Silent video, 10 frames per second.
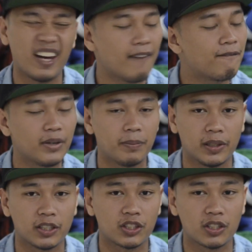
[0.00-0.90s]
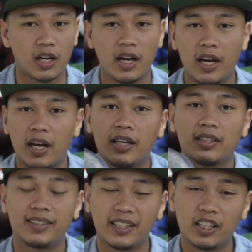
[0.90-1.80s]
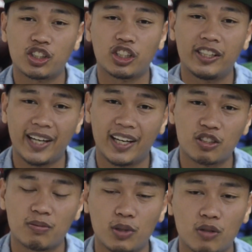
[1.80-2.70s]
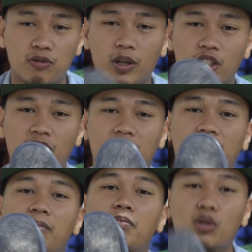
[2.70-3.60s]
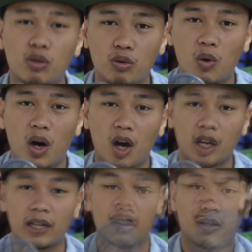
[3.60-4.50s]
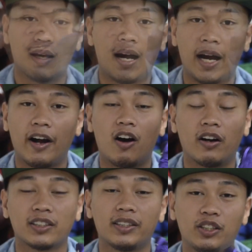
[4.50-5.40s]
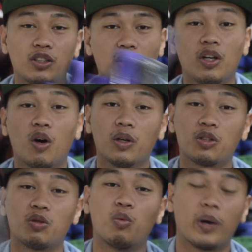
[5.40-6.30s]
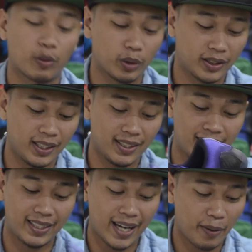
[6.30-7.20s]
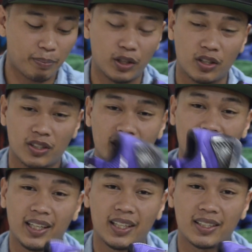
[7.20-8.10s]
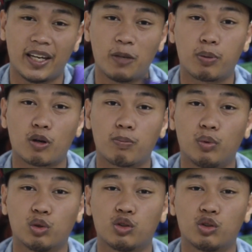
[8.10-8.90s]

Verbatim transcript: infamous signature dance move, which is the moonwalk. I honestly don't know what to wear with these yet because it is a purple